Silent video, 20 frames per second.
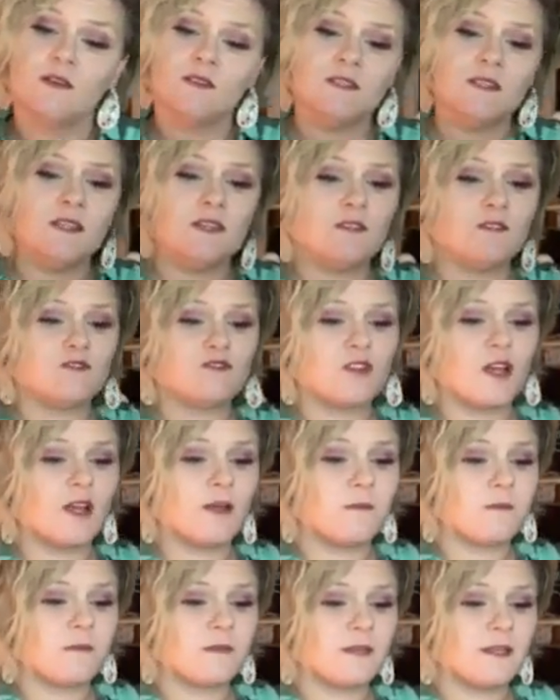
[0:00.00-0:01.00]

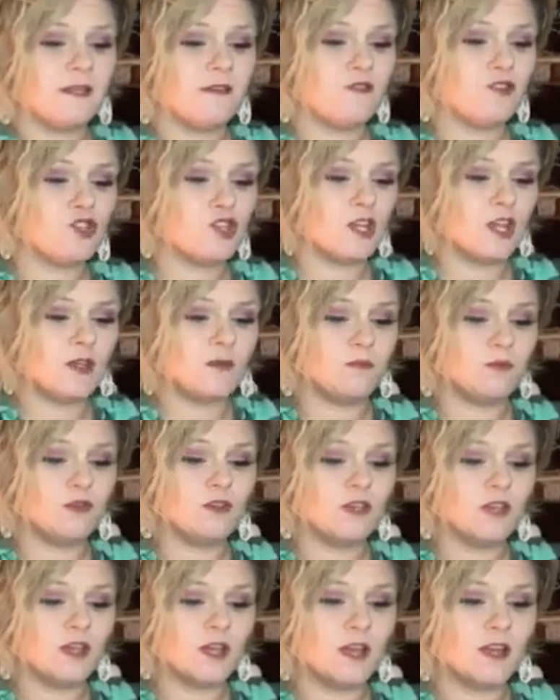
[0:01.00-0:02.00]
Teardrop leaf shape. You
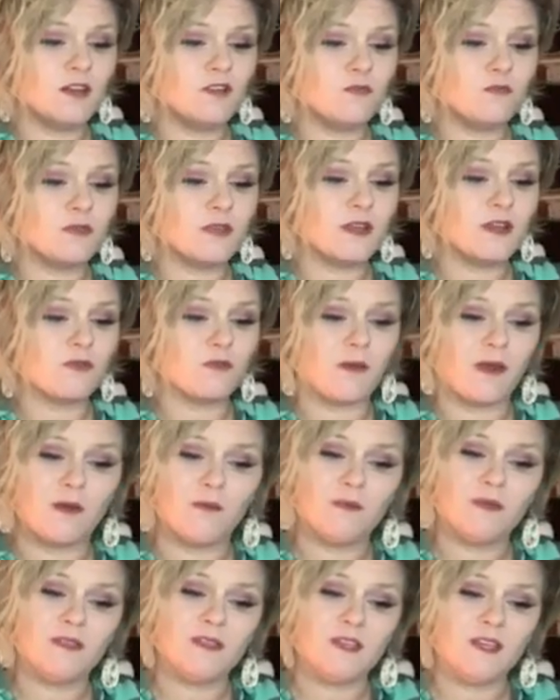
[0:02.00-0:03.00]
can kind of play around
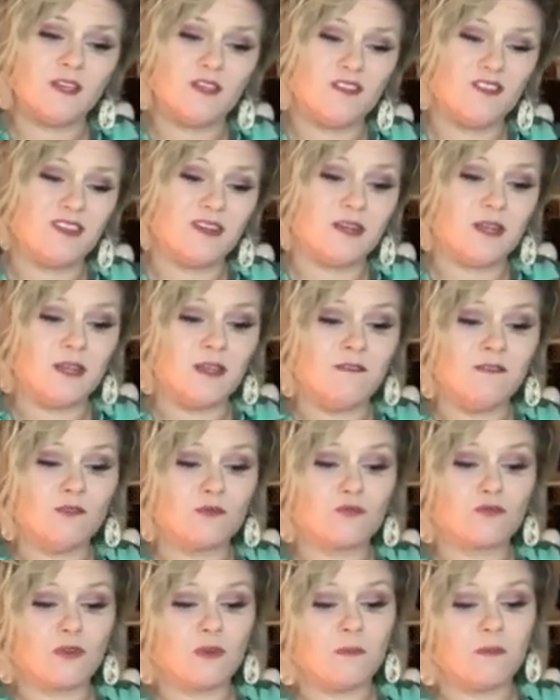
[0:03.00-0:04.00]
with it. You can
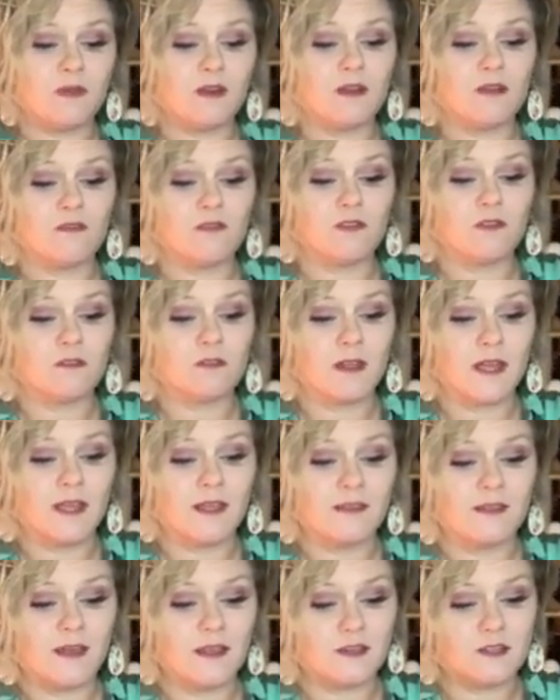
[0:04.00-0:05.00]
even rip it if you
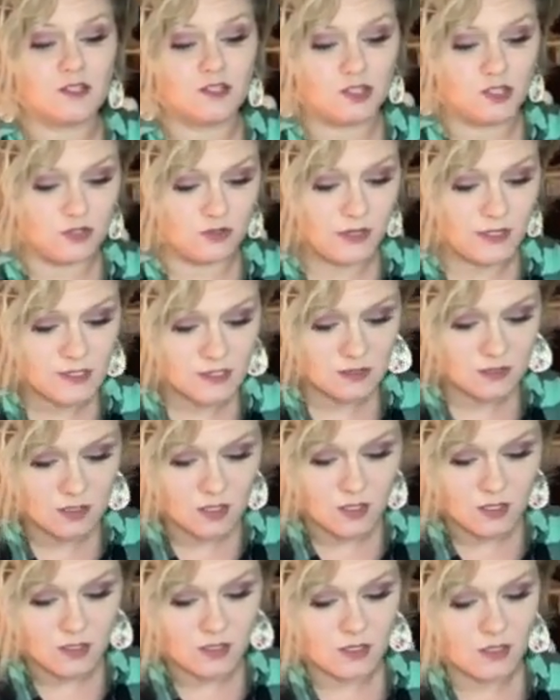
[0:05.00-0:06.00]
like that distressed
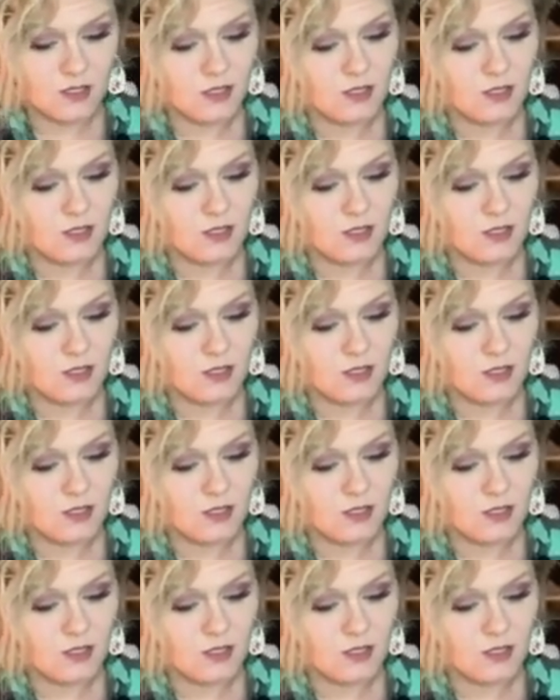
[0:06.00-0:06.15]
look.